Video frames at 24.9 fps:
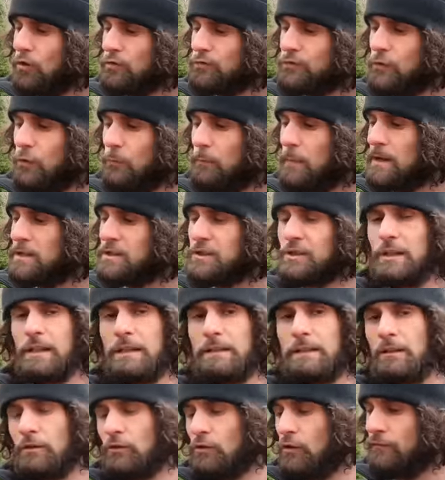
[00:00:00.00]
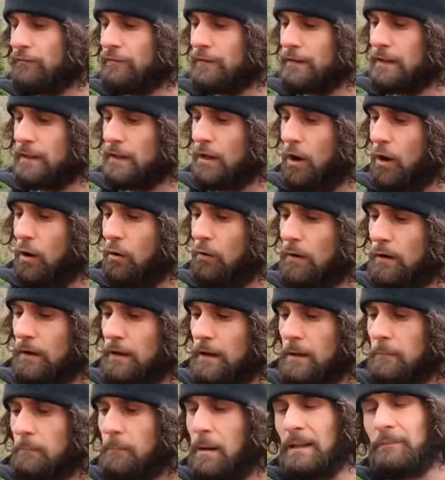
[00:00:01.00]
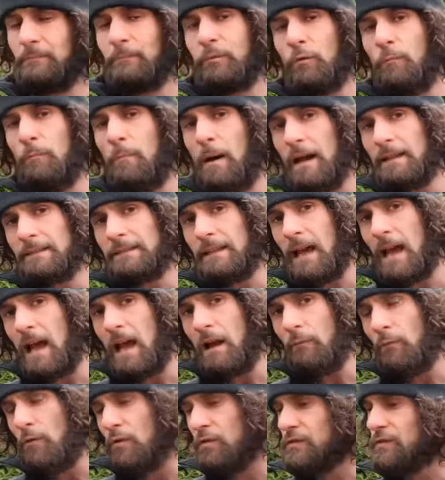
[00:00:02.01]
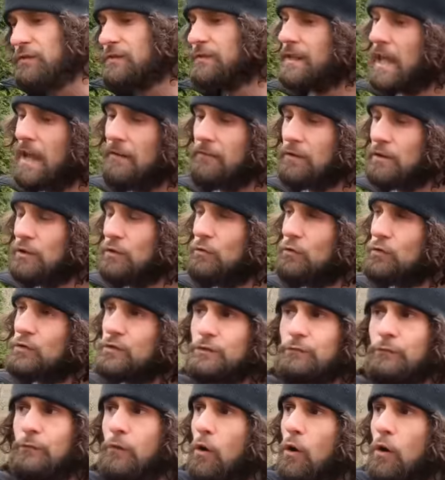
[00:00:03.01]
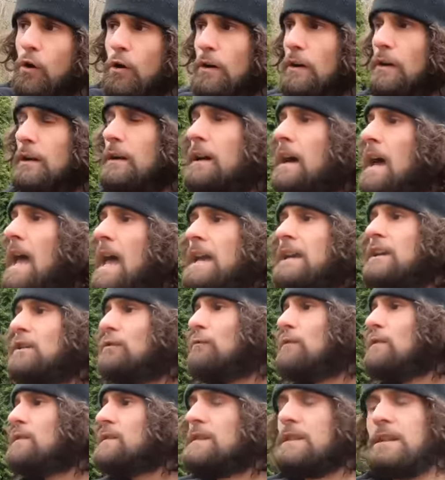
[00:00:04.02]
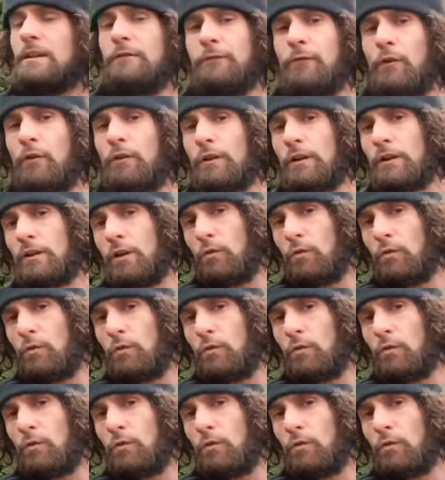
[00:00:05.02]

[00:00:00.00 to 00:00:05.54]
also mentioned it in your video, but Plumbata was never used for accuracy for the